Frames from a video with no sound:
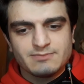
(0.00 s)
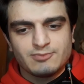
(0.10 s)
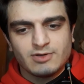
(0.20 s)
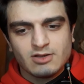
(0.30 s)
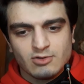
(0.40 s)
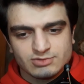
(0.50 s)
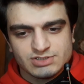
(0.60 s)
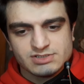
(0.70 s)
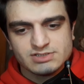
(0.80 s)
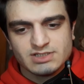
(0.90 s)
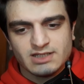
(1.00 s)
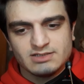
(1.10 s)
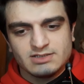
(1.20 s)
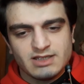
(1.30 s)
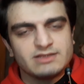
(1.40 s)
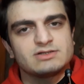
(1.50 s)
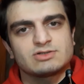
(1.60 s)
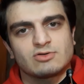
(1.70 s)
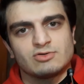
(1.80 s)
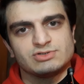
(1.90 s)
preconscious, and it enters
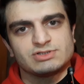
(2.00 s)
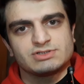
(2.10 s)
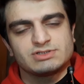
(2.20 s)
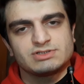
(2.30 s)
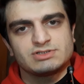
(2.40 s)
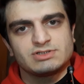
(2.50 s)
your consciousness.